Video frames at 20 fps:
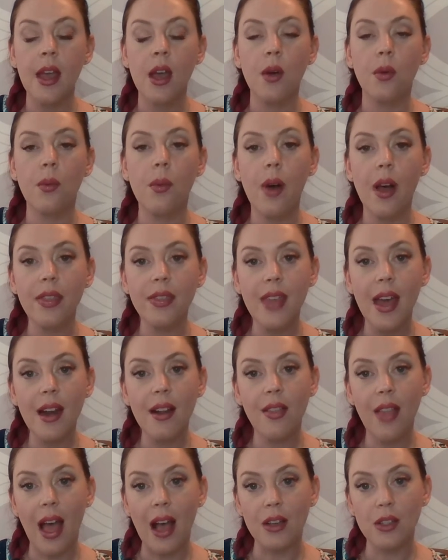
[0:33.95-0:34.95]
What that
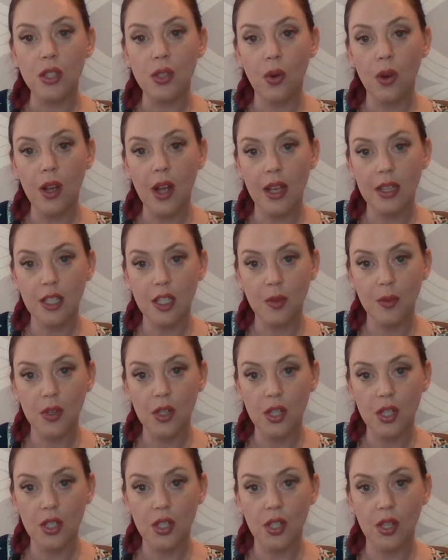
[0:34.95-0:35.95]
allows your customer
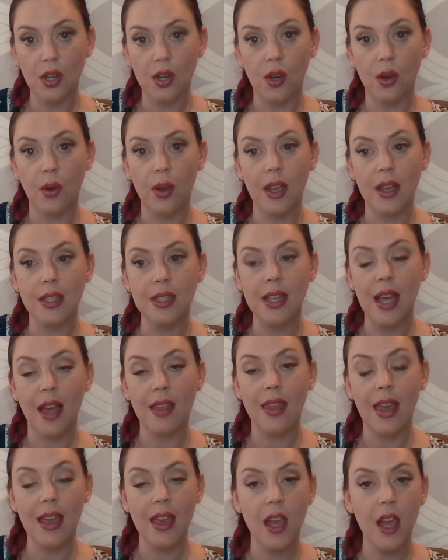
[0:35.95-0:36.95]
to do is
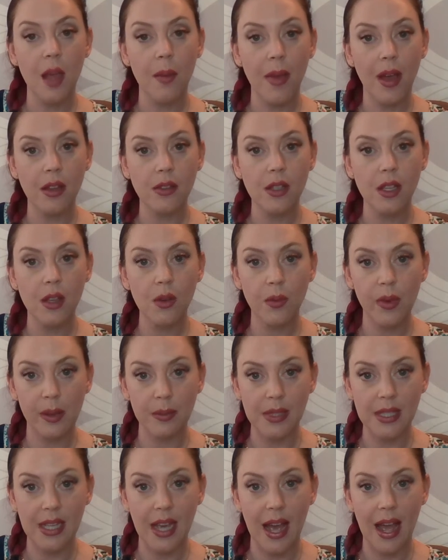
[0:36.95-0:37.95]
that they can come out to the
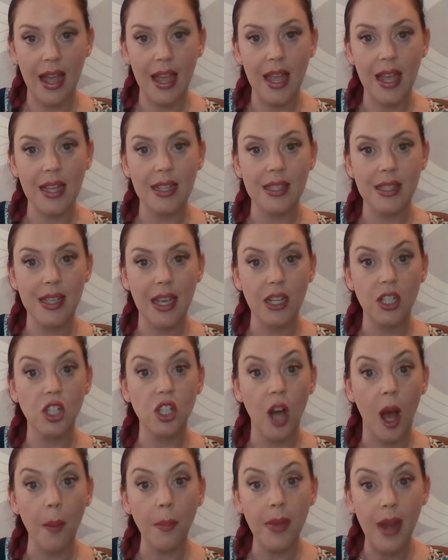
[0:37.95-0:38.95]
website and say
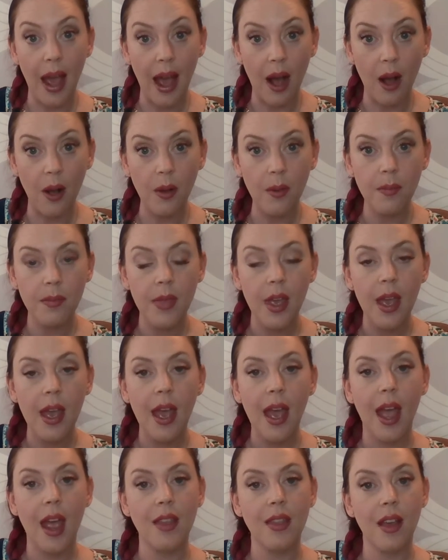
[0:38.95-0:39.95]
shop now,
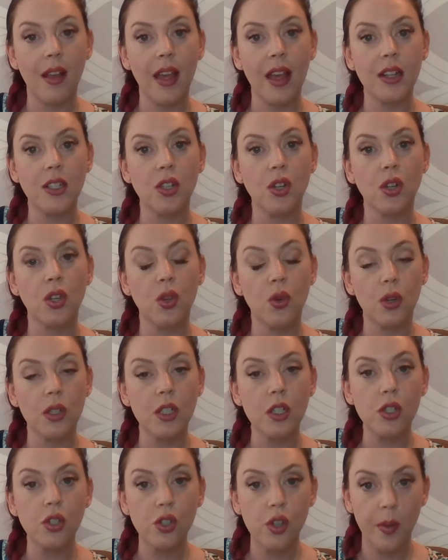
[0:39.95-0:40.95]
and they'll enter your
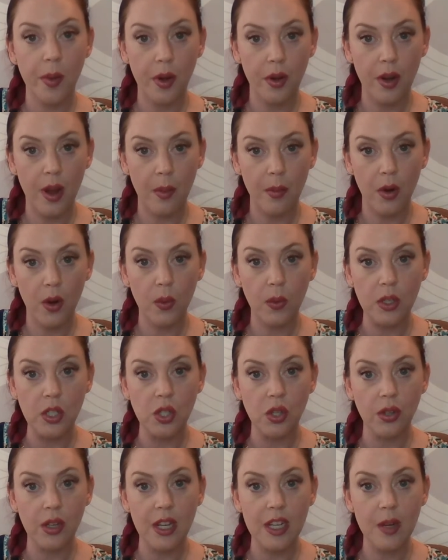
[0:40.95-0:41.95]
distributor number, which
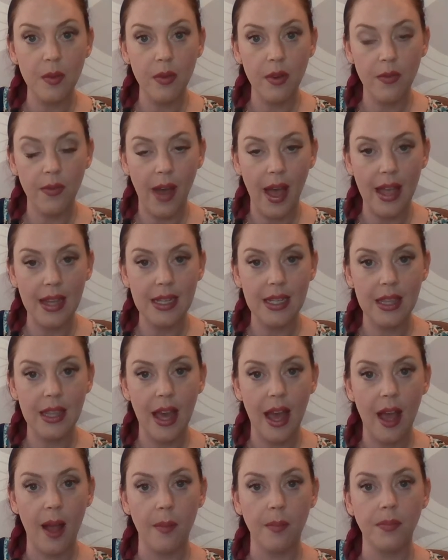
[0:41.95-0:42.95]
you'll need to provide to
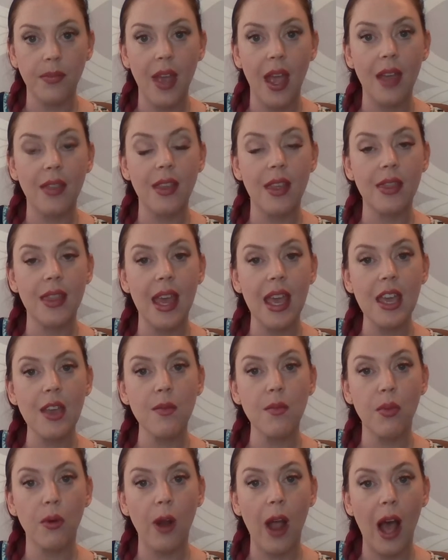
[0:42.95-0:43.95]
them, and then they
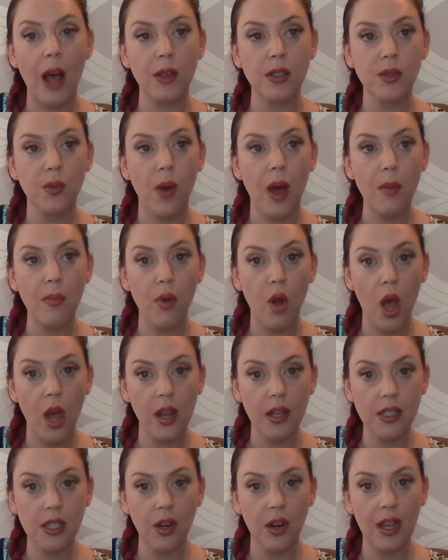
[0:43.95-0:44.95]
can browse what
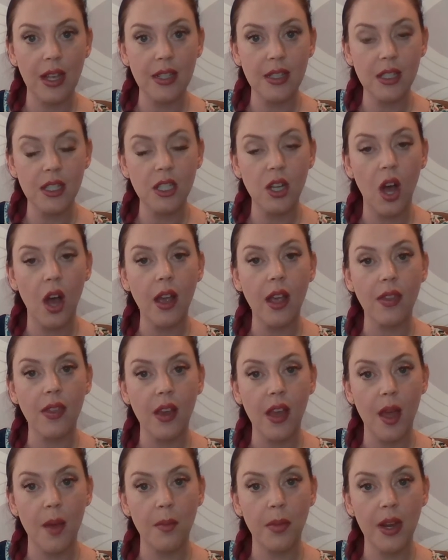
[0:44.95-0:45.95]
products are in stock at the
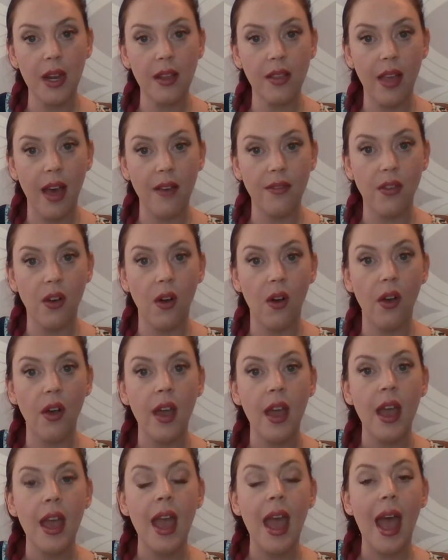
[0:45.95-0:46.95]
company level,
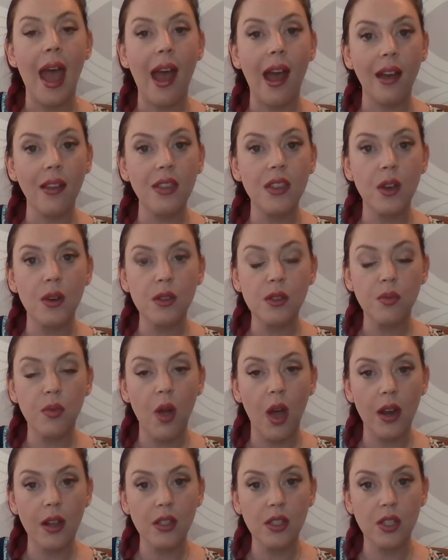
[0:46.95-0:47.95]
add those
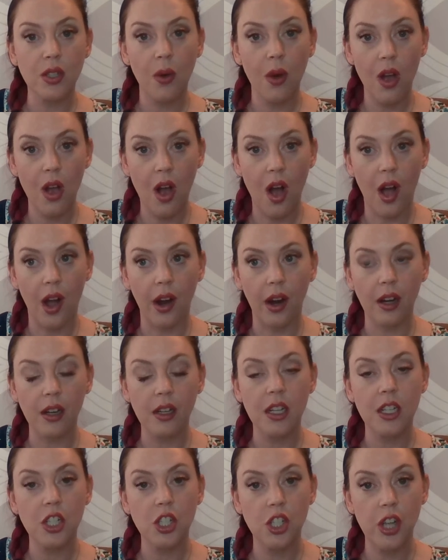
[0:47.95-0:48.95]
products to a cart,
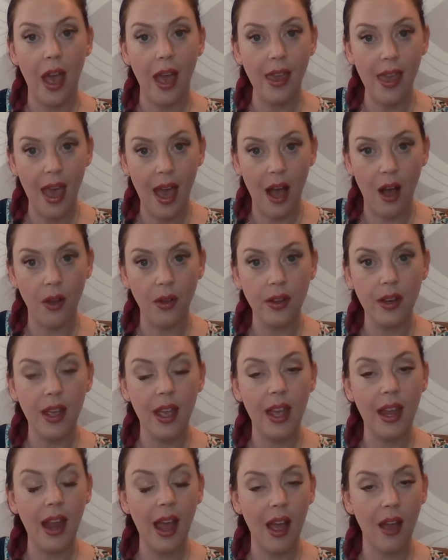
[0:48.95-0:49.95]
check out,
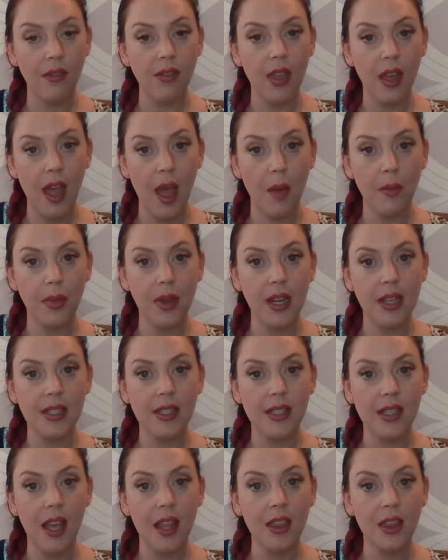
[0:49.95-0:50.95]
and have the company
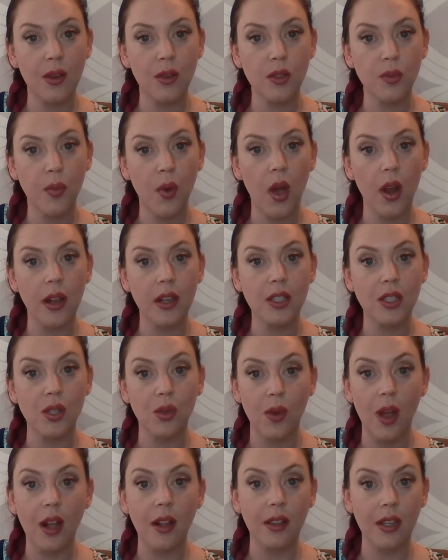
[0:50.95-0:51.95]
send those products
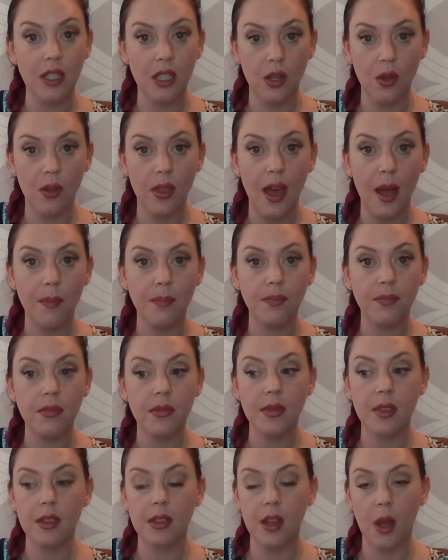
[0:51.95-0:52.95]
directly to them.
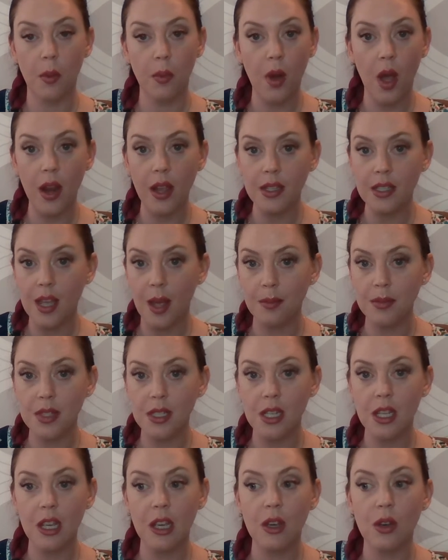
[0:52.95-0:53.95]
No product comes
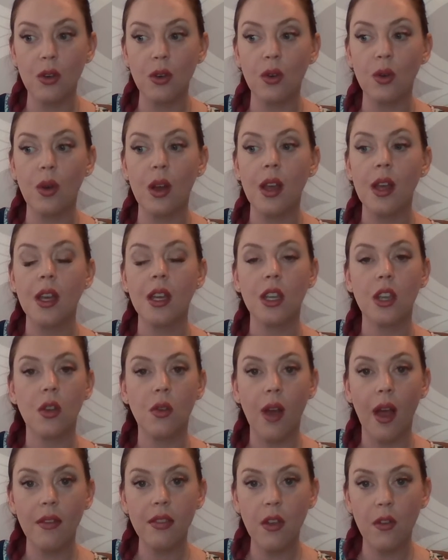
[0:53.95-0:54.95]
to you. You
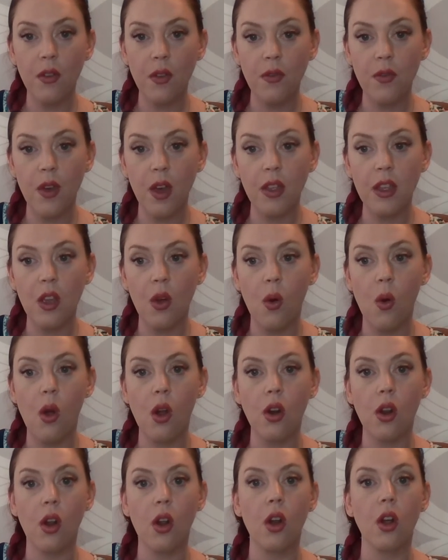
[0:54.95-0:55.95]
don't have to fulfill the
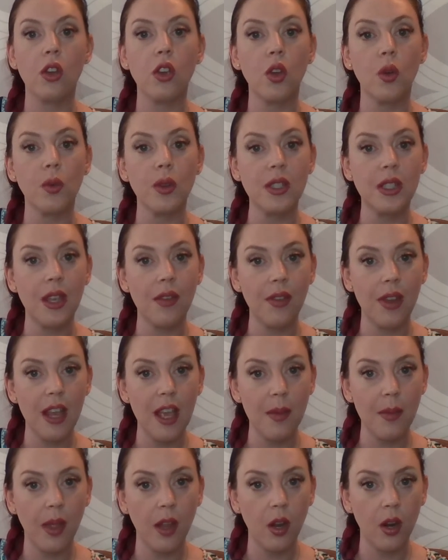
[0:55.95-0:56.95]
order. You'll receive an
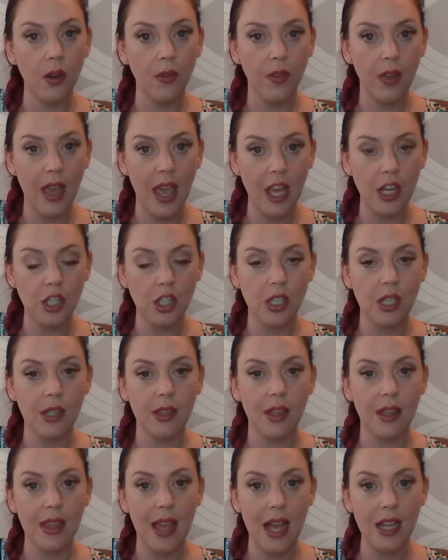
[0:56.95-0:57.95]
email
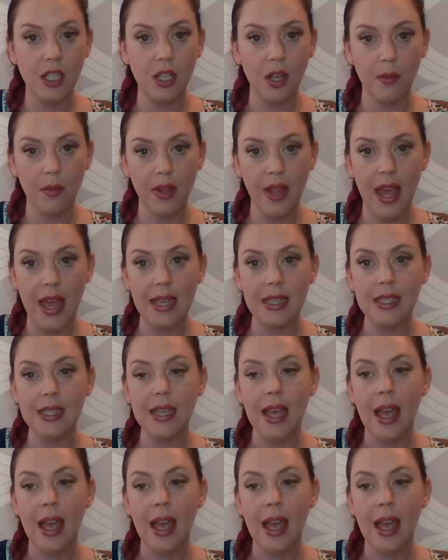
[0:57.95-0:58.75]
notification that that took place.